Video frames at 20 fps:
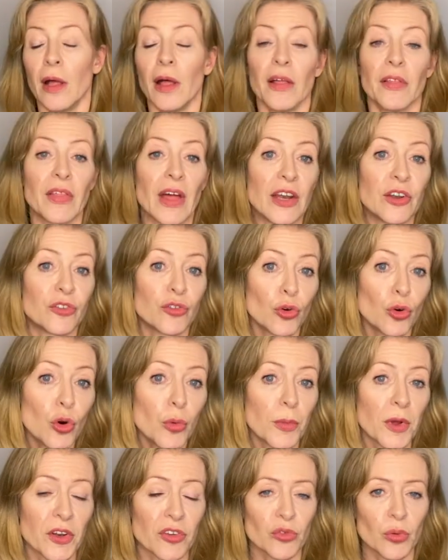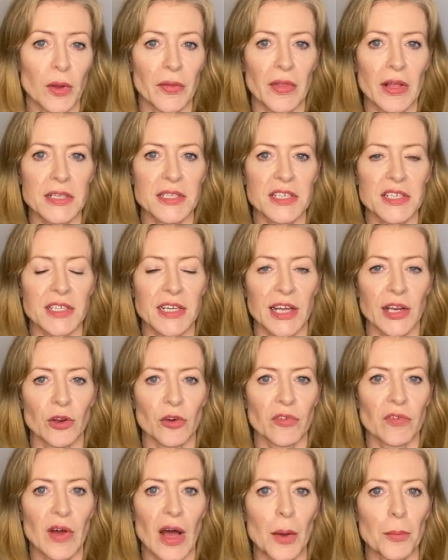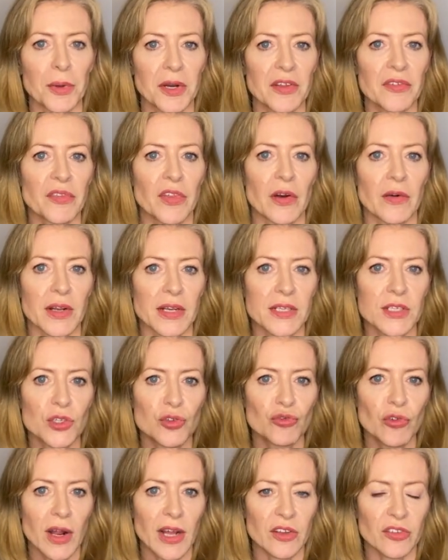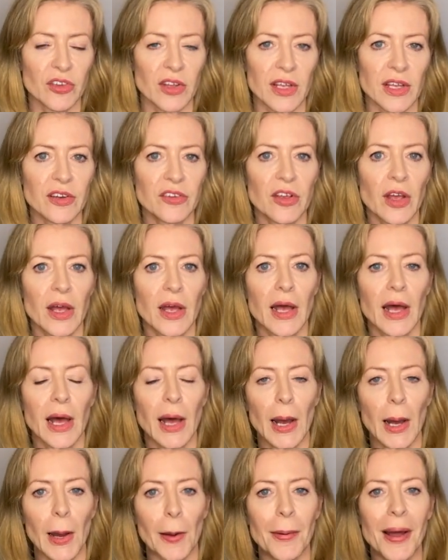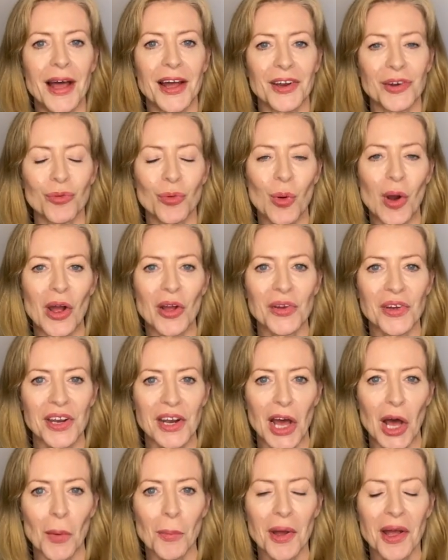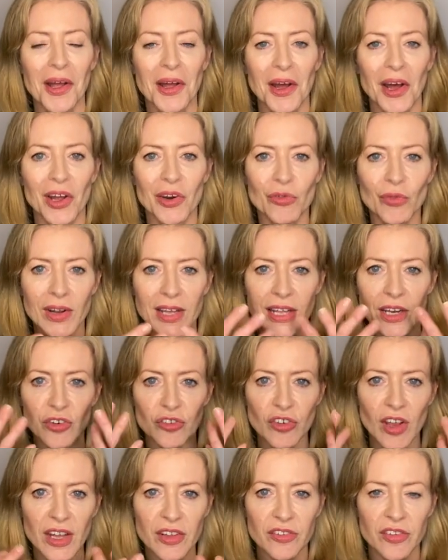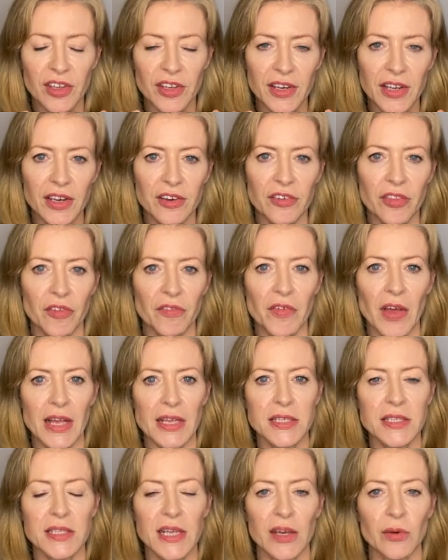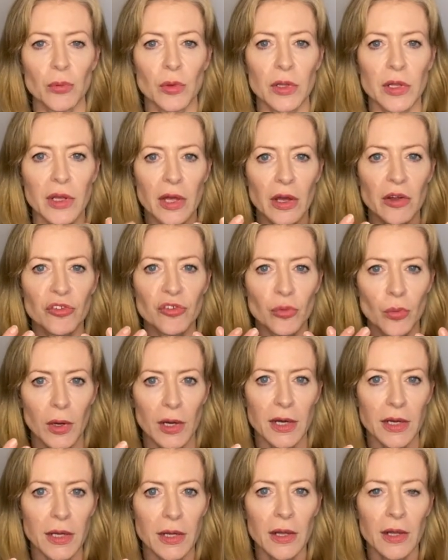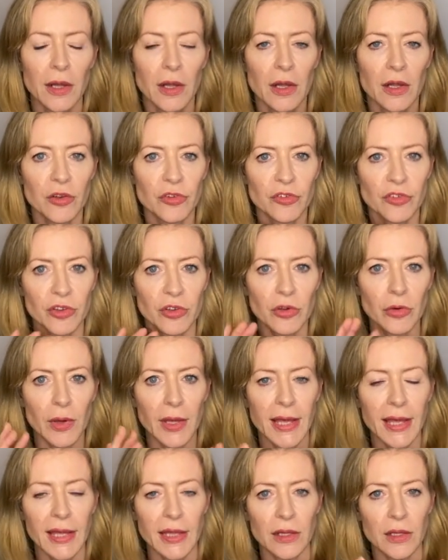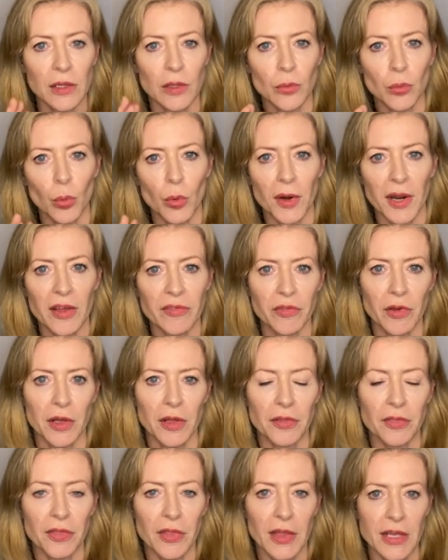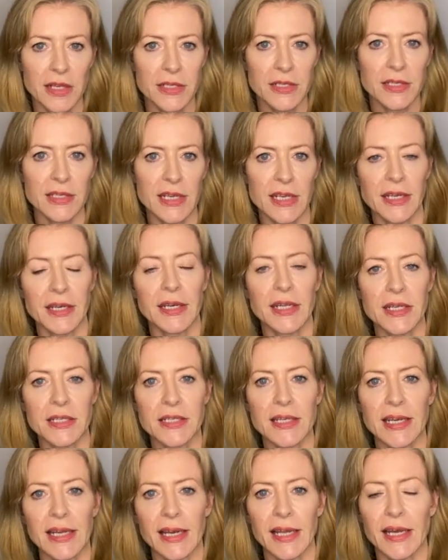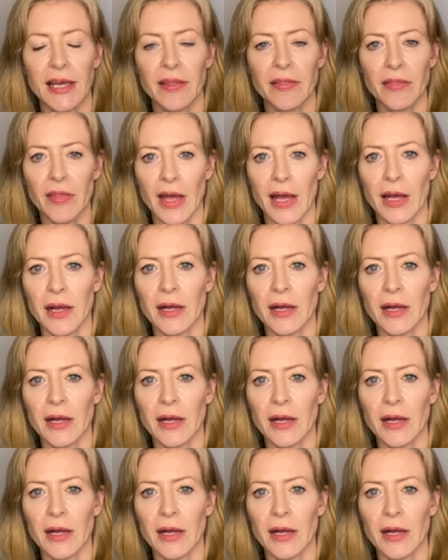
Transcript: they're dormant when they're sitting in your fat, but if they're extracted and woken up and re-injected into the face, they will go to work to heal whatever they see needs healing in there.